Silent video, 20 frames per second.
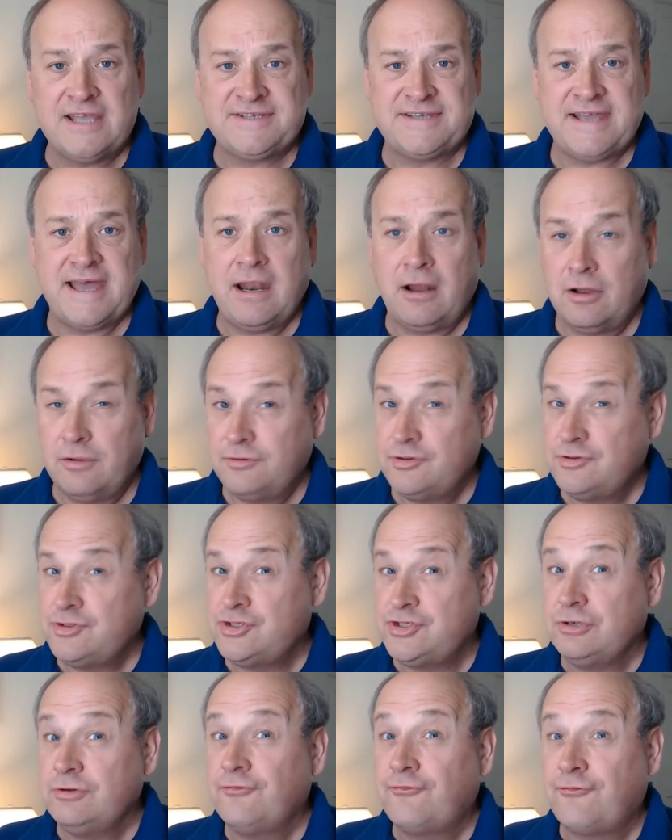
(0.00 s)
on
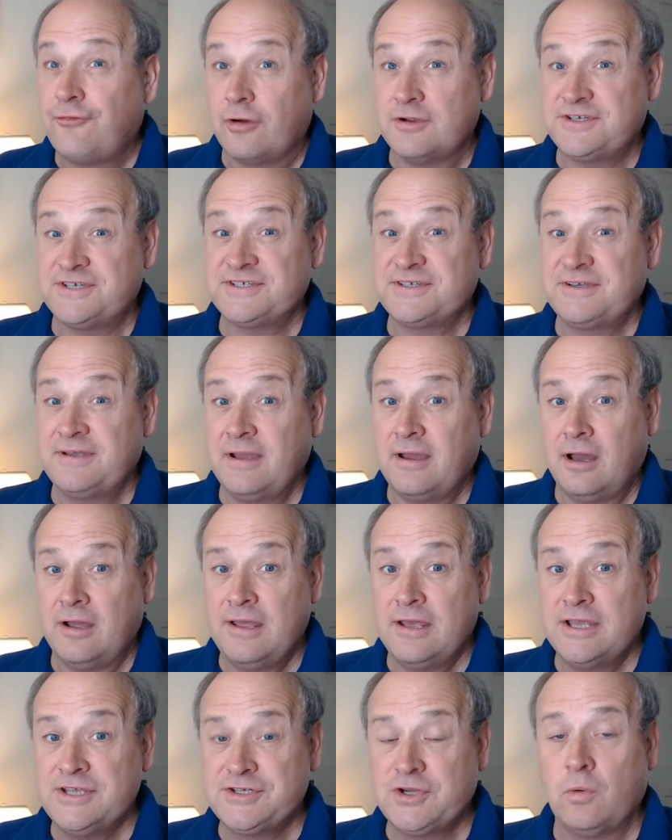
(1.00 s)
June 1st
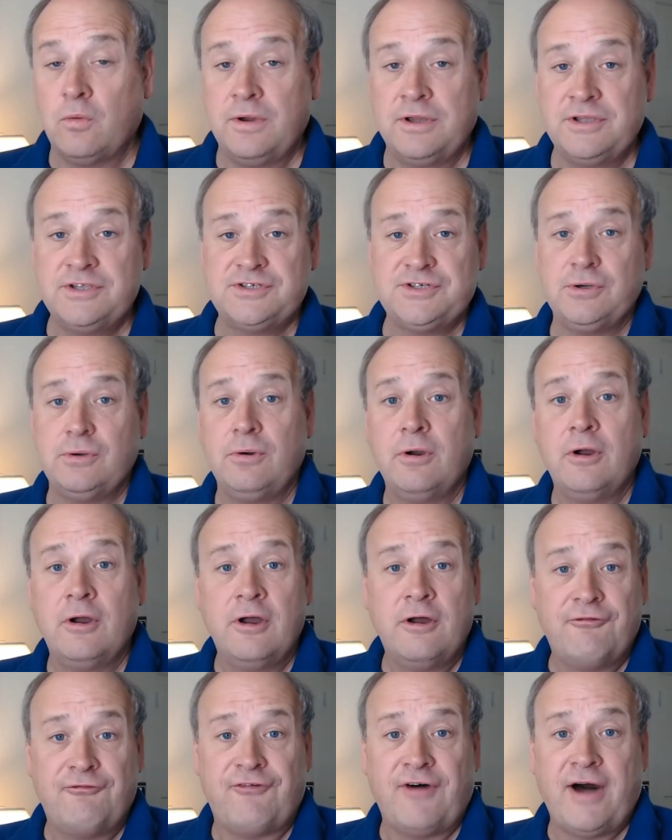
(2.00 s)
is going to
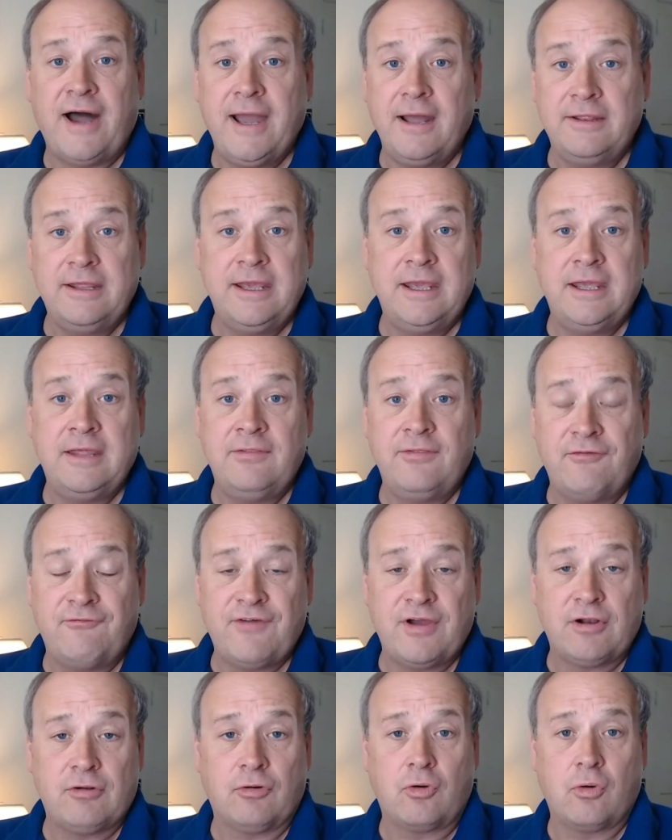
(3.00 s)
file in the
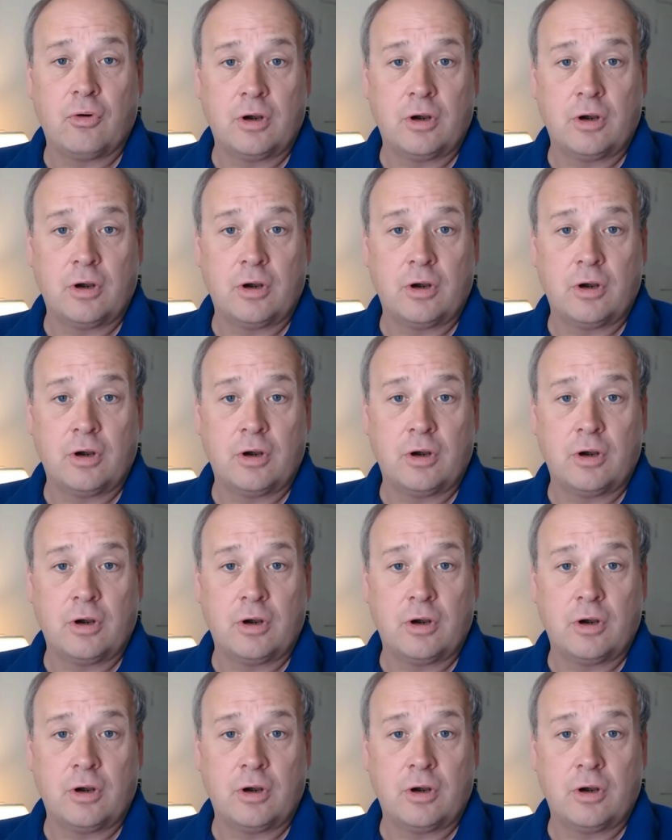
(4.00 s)
Federal Court of